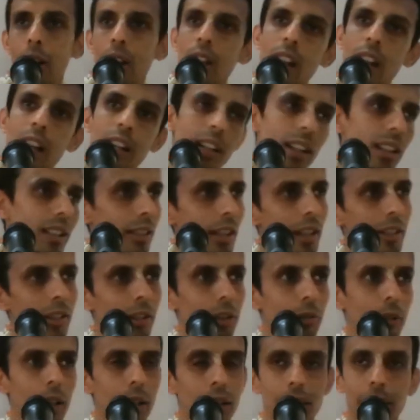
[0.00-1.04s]
All 100
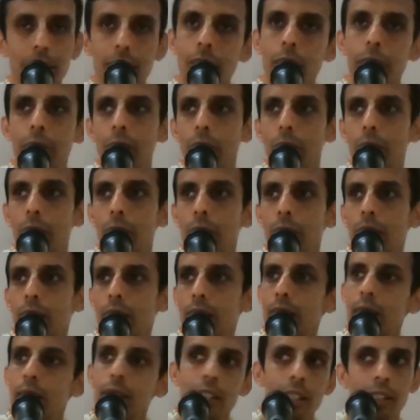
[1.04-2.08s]
sons went of
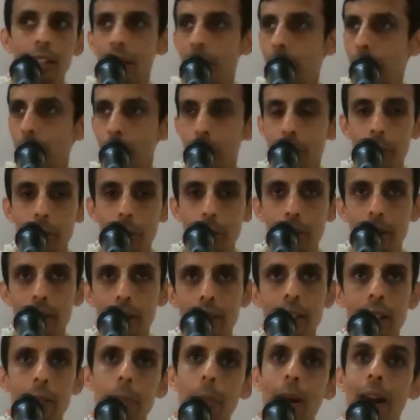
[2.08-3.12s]
Kauravas, then they couldn't do
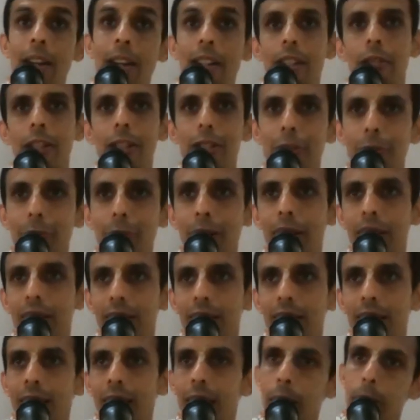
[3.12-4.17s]
it. Then Pandavas
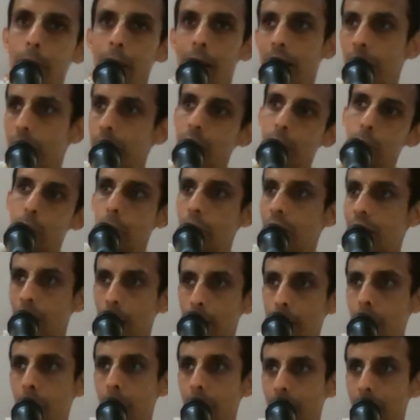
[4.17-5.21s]
went, and Pandava
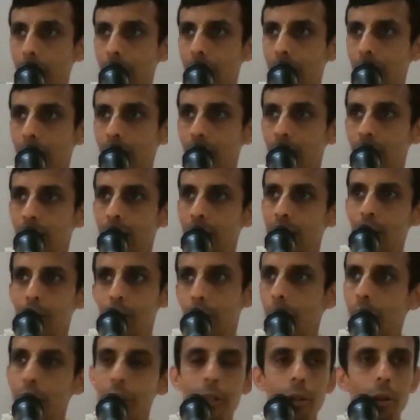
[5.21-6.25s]
could capture.
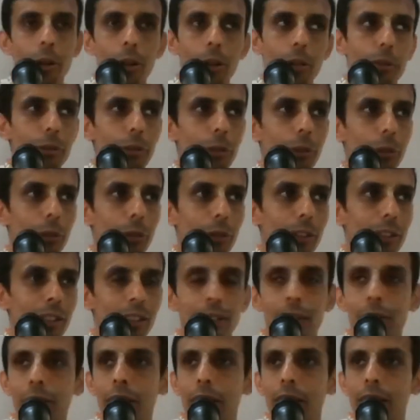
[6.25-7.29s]
This story, all of you know.
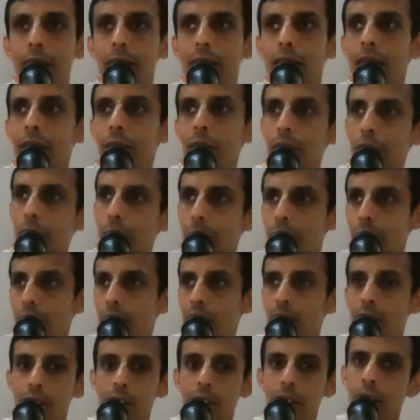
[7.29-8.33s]
Okay. This
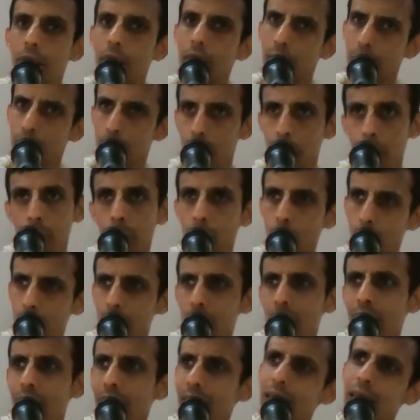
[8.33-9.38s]
way,
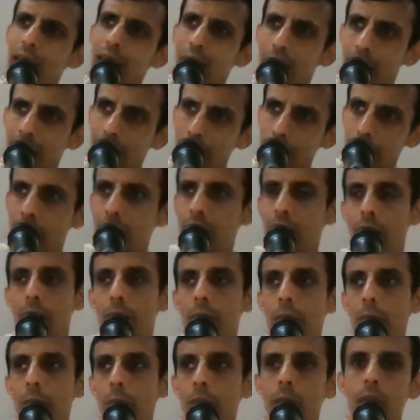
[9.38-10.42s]
not till that, he otherwise
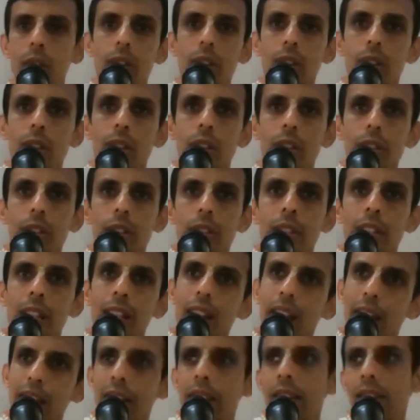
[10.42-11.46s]
also,
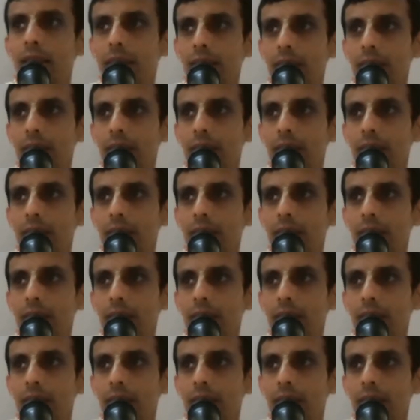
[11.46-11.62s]
they like.